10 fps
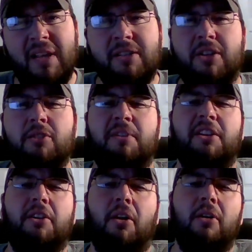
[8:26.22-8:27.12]
excuse me,
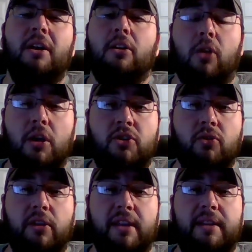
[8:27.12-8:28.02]
and you know, Claude
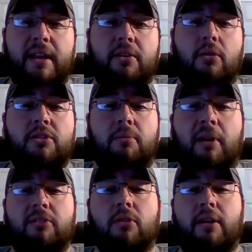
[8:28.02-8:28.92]
Julien, the head coach of the
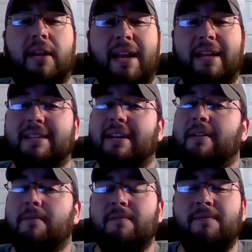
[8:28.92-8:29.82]
Montreal Canadiens,
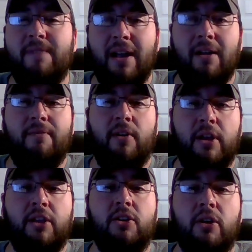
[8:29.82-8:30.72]
very,
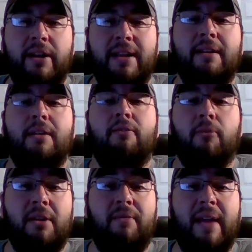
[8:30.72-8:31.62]
very good from
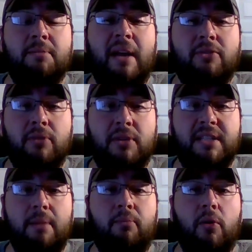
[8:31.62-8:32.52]
an advanced metrics
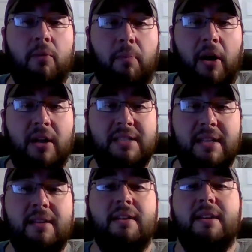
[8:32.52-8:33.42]
standpoint with
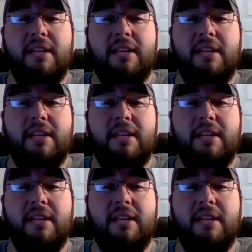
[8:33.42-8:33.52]
Boston.